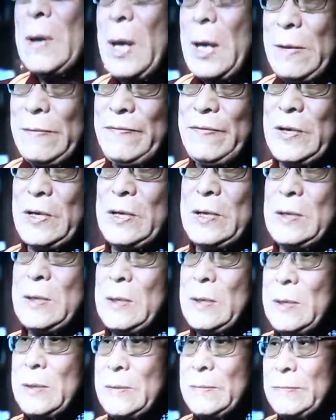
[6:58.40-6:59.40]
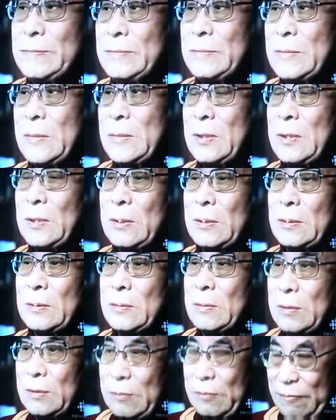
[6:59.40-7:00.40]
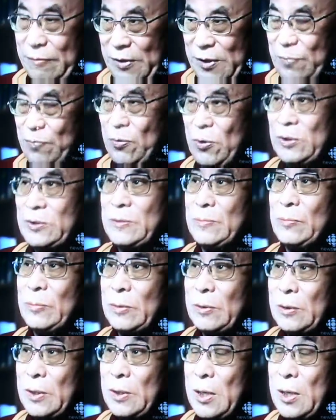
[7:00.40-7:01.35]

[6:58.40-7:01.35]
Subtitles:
I feel very possible,